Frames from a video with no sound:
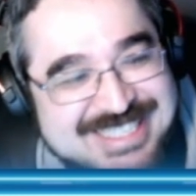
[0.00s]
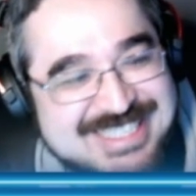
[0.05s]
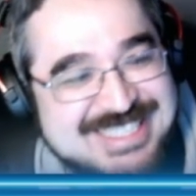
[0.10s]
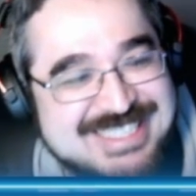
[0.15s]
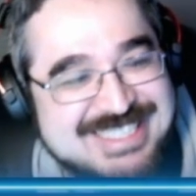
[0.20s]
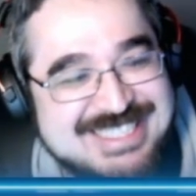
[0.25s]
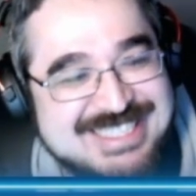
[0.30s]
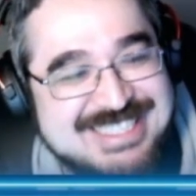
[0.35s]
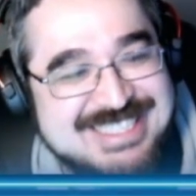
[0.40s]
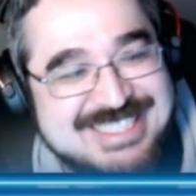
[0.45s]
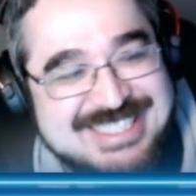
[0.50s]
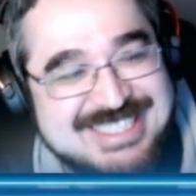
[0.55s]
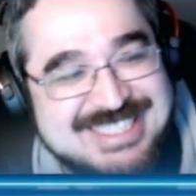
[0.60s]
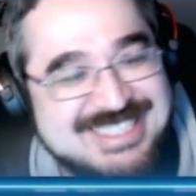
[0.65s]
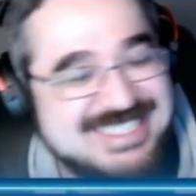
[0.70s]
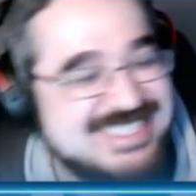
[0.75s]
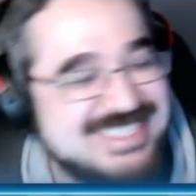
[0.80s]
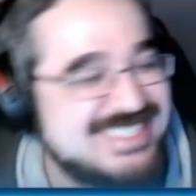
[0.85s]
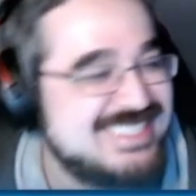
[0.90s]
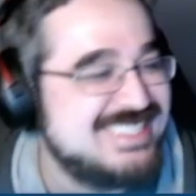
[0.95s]
I want to be
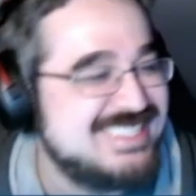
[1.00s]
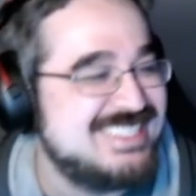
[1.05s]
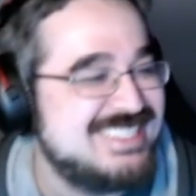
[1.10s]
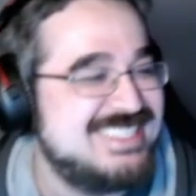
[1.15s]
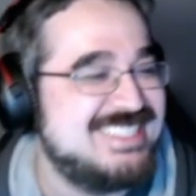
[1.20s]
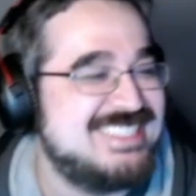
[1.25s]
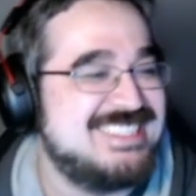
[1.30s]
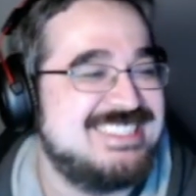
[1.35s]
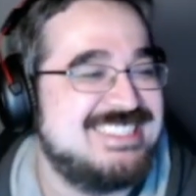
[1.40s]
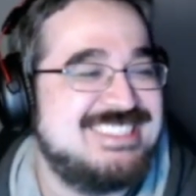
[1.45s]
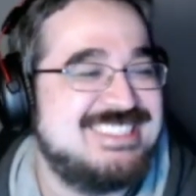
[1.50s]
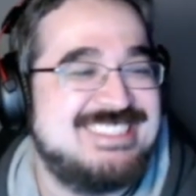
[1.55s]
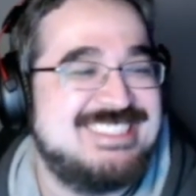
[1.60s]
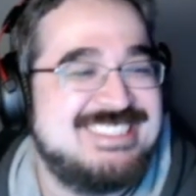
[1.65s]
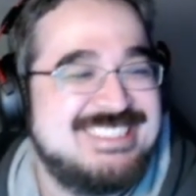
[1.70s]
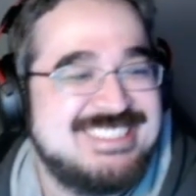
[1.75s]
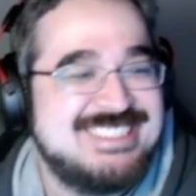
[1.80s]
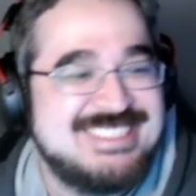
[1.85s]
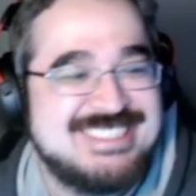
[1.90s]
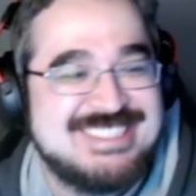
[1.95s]
chaotic good so bad,
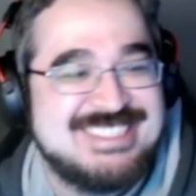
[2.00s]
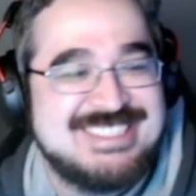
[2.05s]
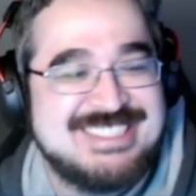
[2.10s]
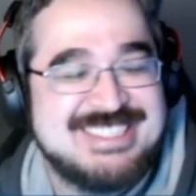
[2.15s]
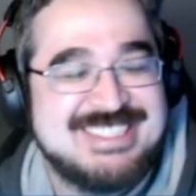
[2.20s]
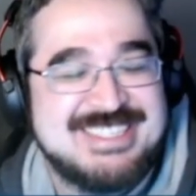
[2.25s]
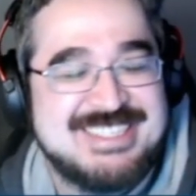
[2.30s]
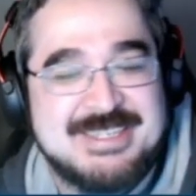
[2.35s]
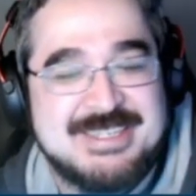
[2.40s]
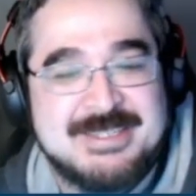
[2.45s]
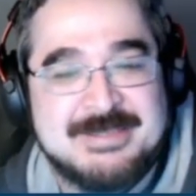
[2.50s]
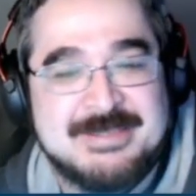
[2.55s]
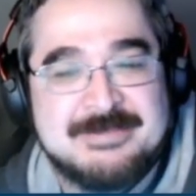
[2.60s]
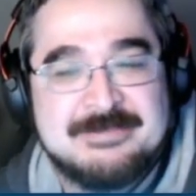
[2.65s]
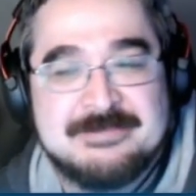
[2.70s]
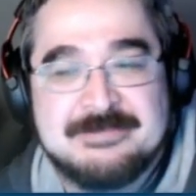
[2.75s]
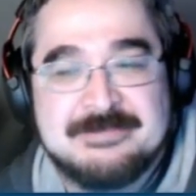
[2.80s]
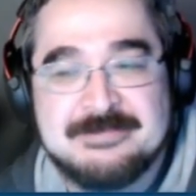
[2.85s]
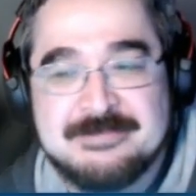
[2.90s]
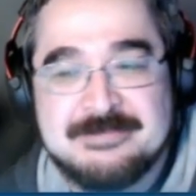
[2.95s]
and I'm not. I'm just a
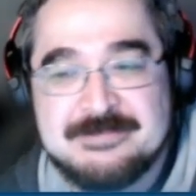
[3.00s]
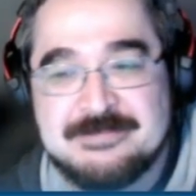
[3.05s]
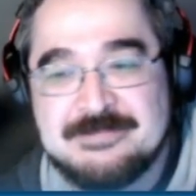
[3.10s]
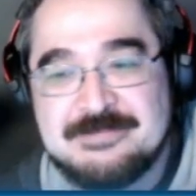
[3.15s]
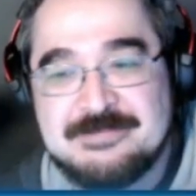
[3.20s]
lawful good. Like